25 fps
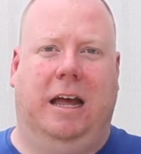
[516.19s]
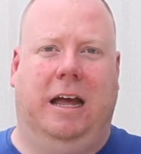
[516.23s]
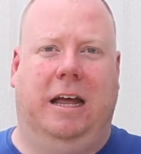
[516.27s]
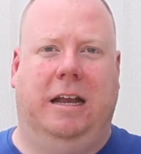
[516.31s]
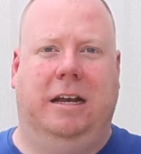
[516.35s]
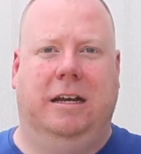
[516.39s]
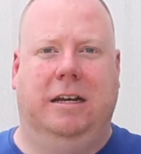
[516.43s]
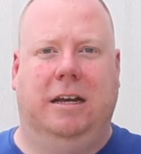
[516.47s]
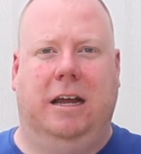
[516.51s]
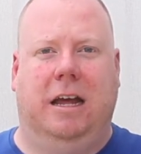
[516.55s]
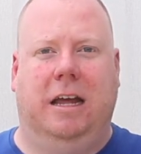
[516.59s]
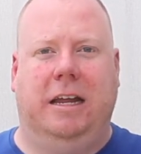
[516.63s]

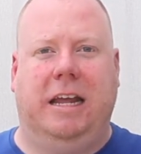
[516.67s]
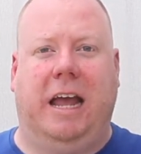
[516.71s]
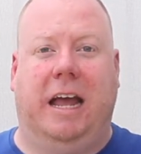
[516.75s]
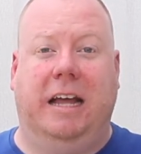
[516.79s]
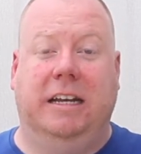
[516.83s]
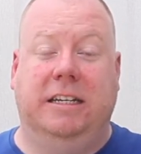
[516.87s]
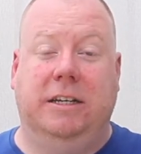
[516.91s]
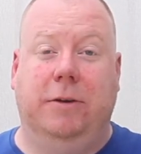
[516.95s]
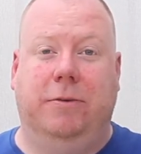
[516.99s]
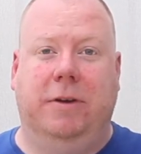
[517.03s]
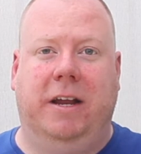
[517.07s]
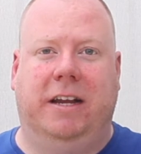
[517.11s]
And uh,
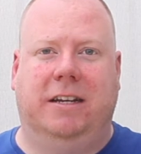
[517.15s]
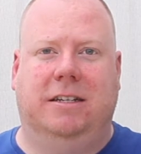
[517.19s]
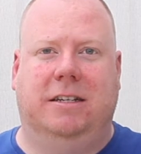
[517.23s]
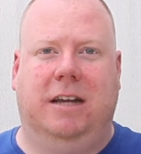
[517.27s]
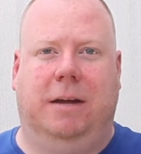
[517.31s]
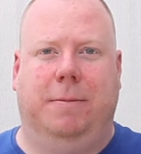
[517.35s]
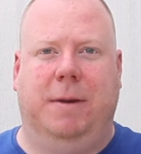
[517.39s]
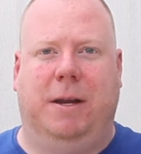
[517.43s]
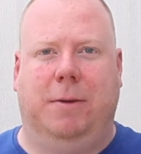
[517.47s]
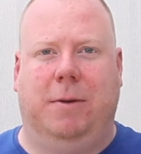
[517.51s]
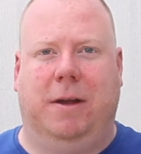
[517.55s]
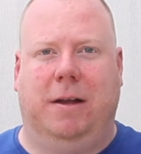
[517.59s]
yeah, until next
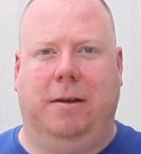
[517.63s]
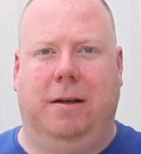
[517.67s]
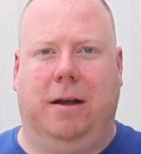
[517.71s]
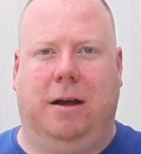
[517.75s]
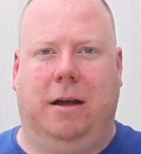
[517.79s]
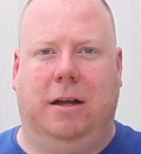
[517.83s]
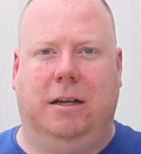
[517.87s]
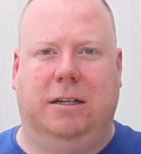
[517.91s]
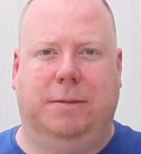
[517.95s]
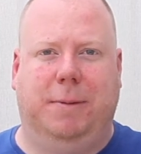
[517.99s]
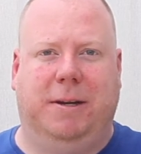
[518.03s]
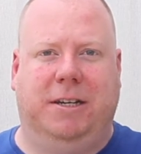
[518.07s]
time anyway,
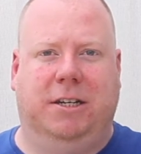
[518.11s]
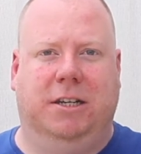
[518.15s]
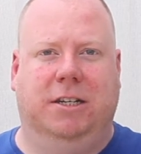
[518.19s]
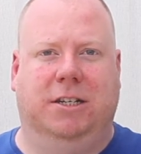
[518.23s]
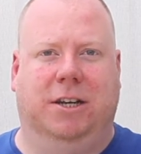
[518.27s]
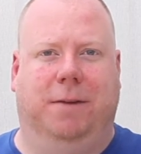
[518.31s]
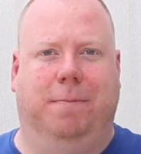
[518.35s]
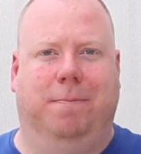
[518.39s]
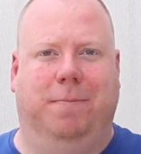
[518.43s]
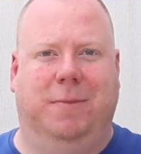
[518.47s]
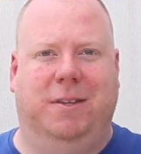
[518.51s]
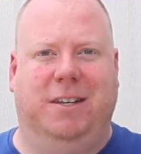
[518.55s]
I'll speak to you
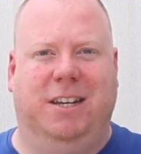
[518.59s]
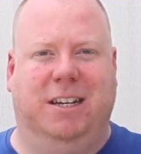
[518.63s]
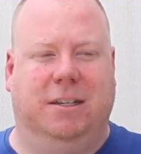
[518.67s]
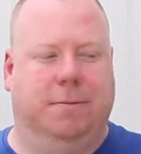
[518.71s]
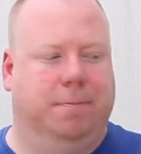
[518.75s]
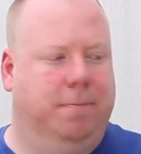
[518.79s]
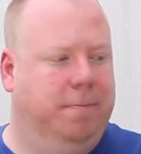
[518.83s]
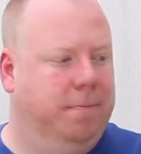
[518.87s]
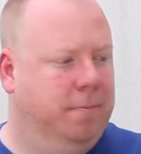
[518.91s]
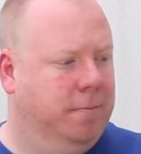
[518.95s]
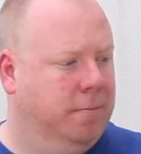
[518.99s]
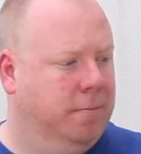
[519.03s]
soon. Cheers.